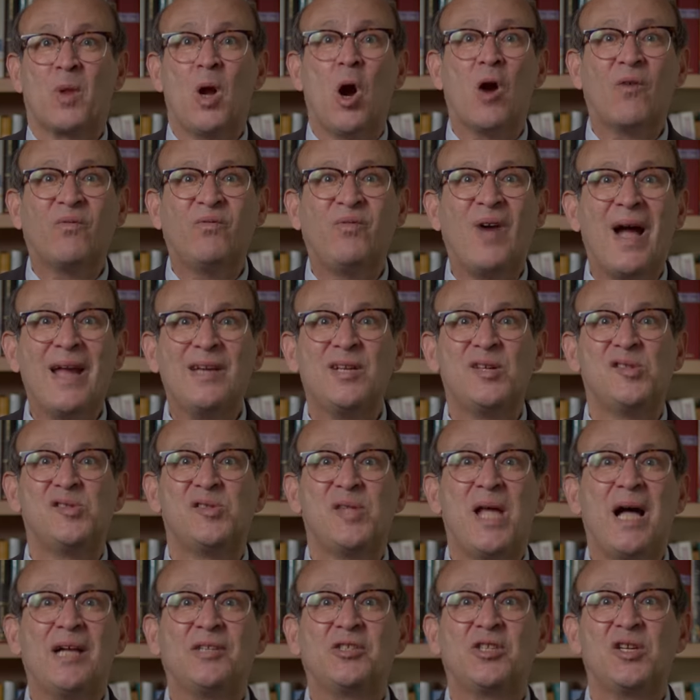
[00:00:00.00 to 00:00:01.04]
Our fight is
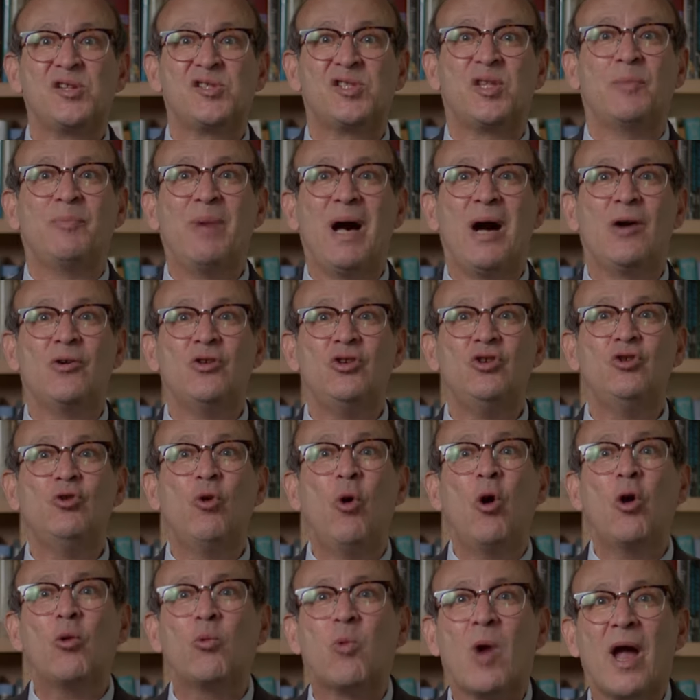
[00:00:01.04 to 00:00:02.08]
not just about
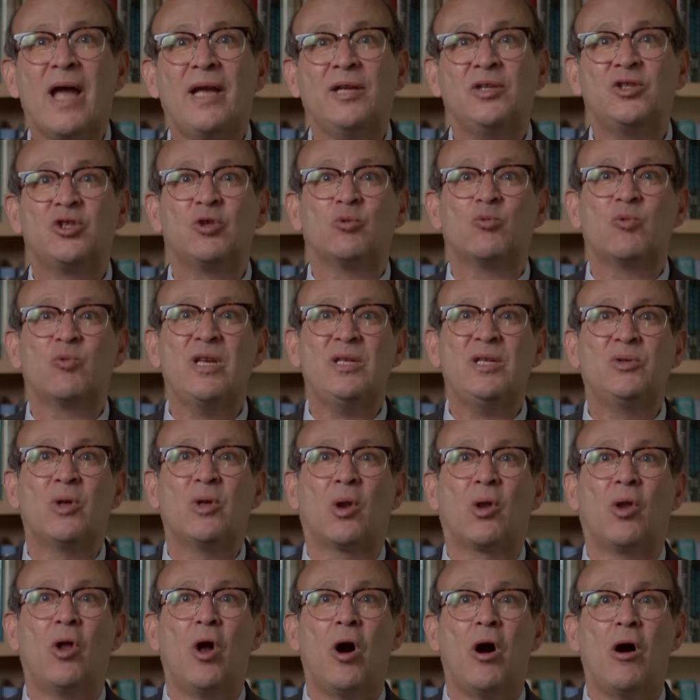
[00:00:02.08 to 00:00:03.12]
your right to read the
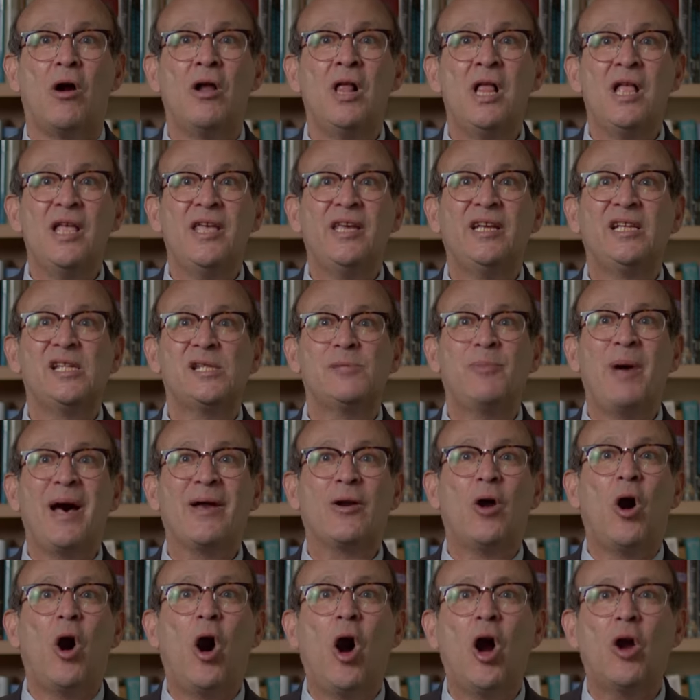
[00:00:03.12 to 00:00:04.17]
law, it is
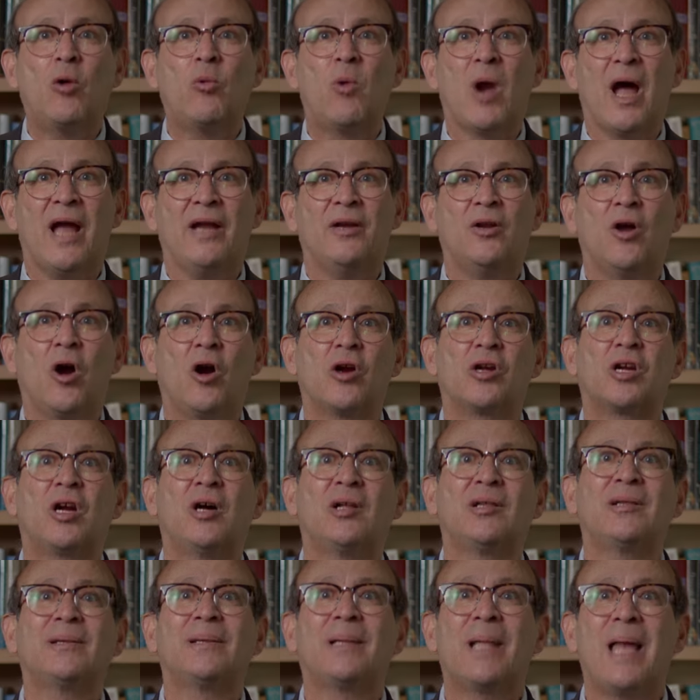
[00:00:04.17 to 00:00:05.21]
about our right, our
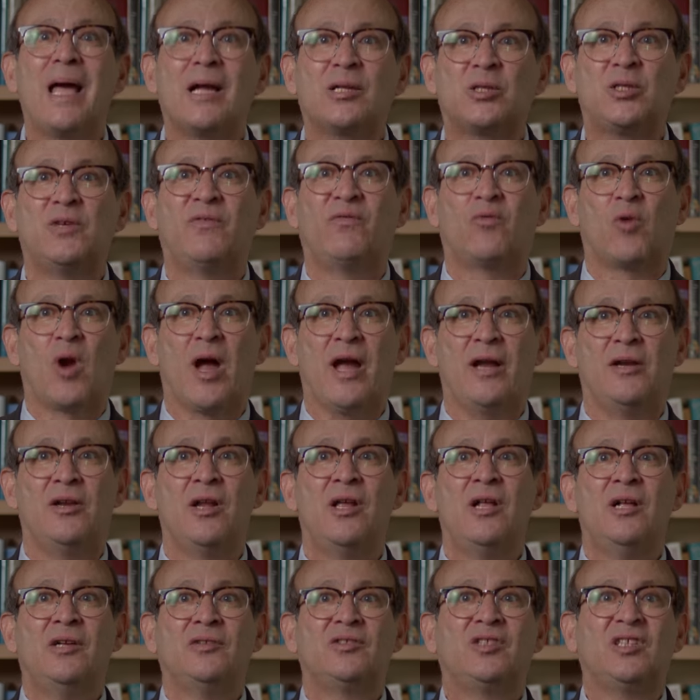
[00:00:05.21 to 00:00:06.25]
collective right
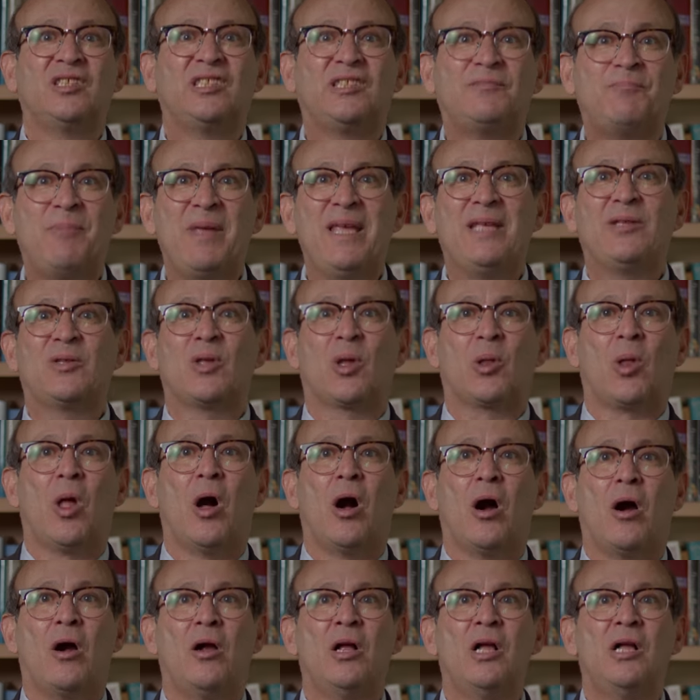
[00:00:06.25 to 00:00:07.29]
to speak the
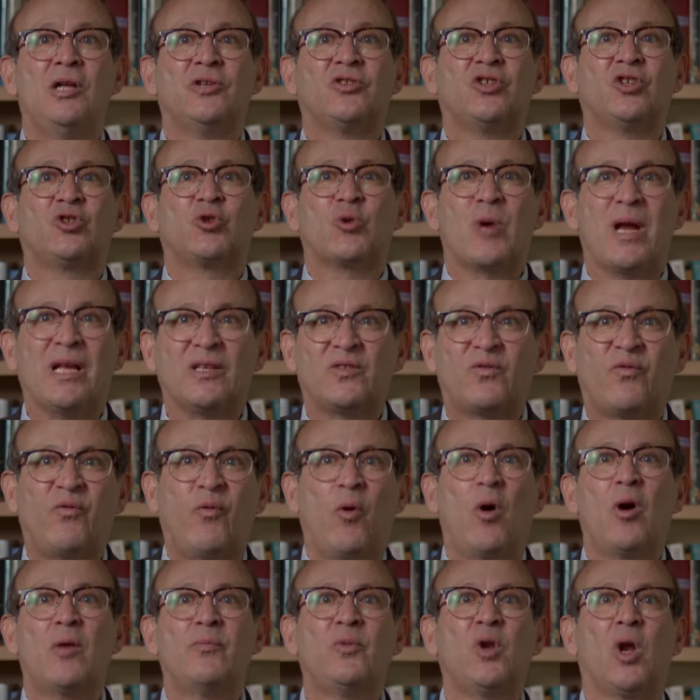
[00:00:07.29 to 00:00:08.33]
law, to
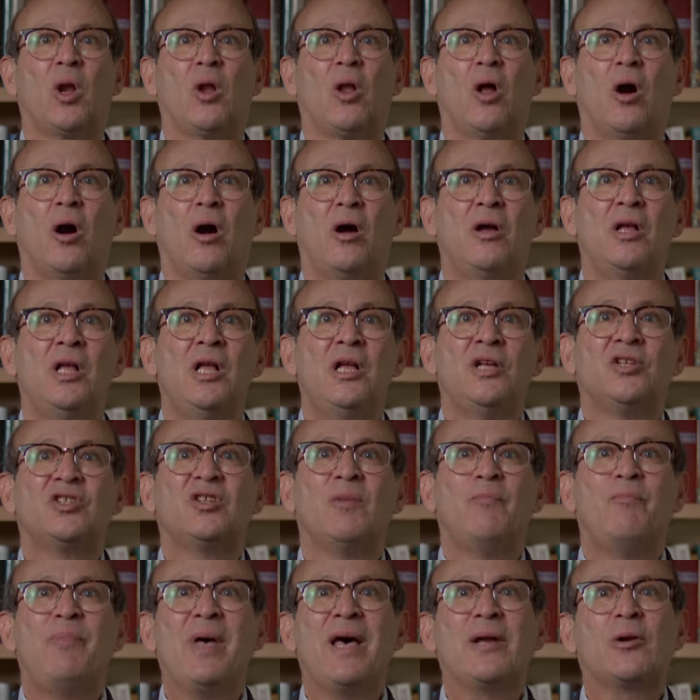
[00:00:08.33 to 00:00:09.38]
transform the law, to
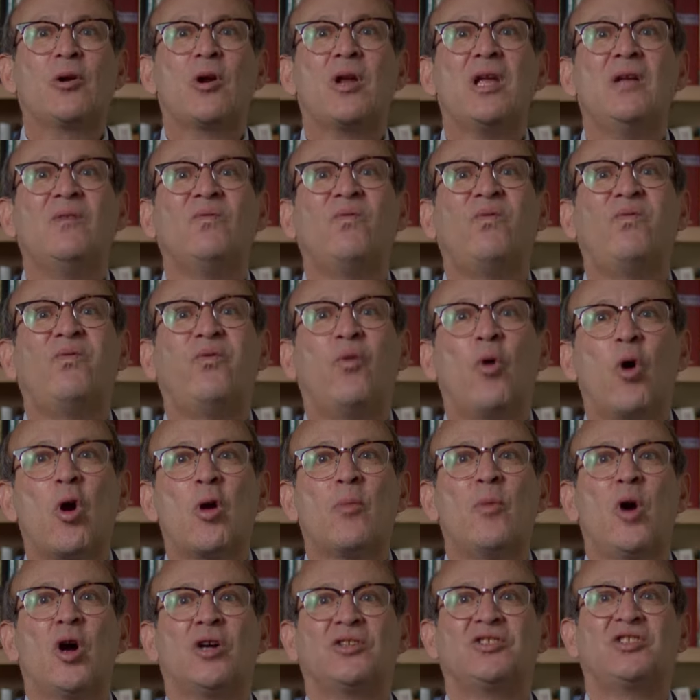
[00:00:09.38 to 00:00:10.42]
better
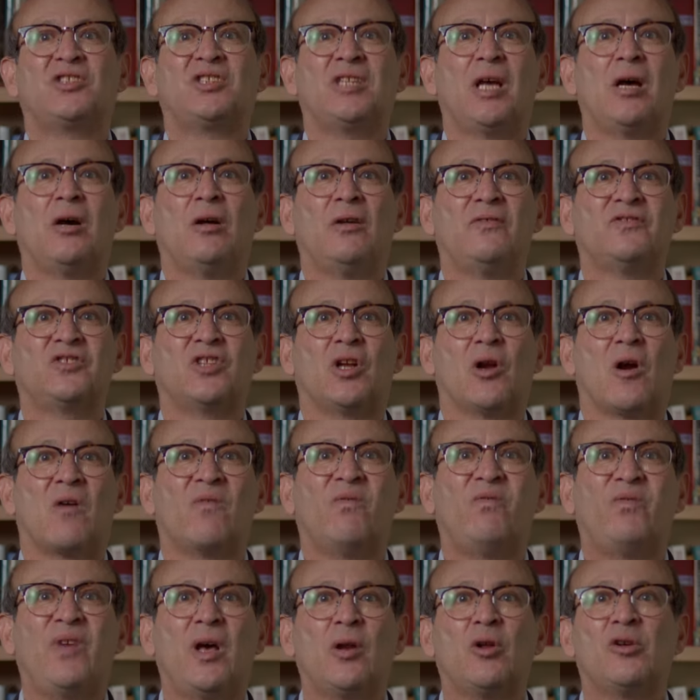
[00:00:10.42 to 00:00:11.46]
inform ourselves and our
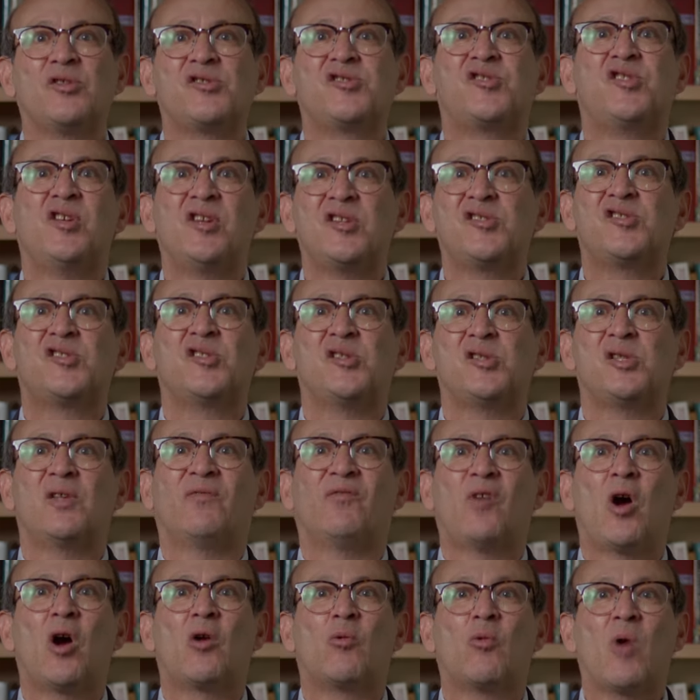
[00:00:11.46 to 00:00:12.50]
fellow citizens
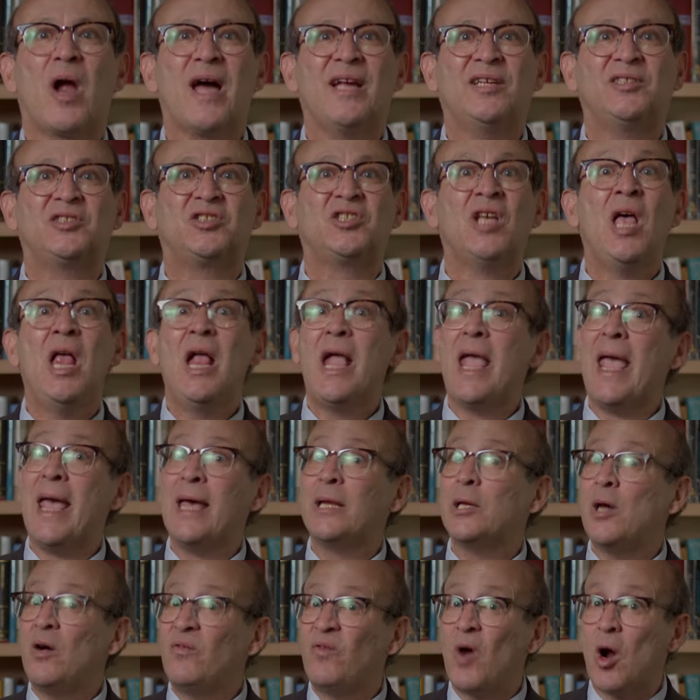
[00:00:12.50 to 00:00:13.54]
of our rights
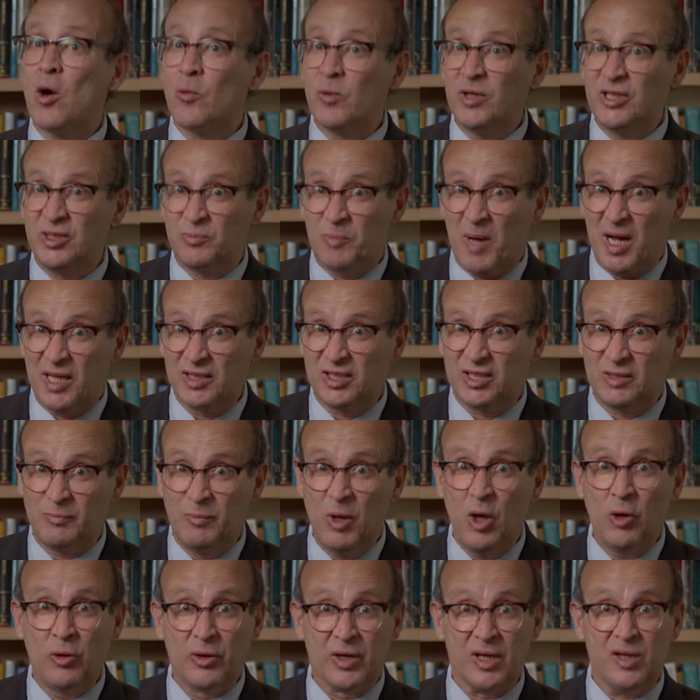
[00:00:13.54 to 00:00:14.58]
and of our
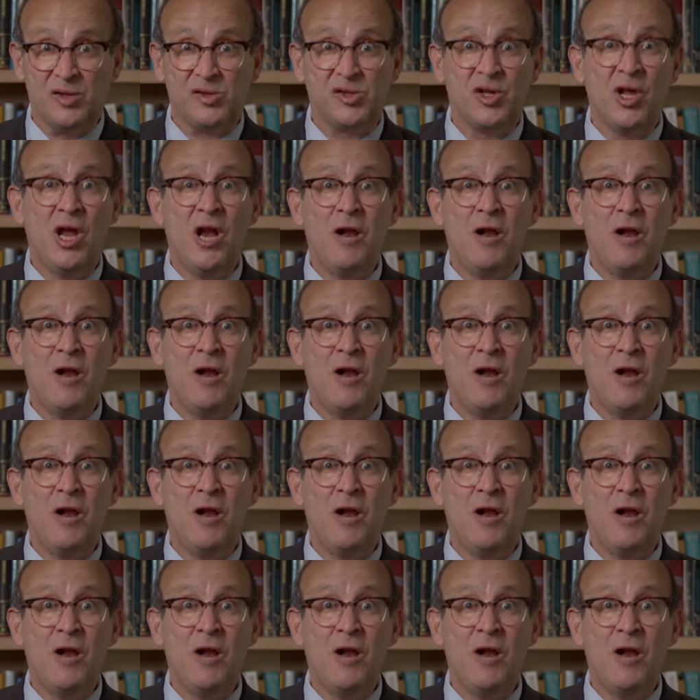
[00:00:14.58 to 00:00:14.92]
responsibilities,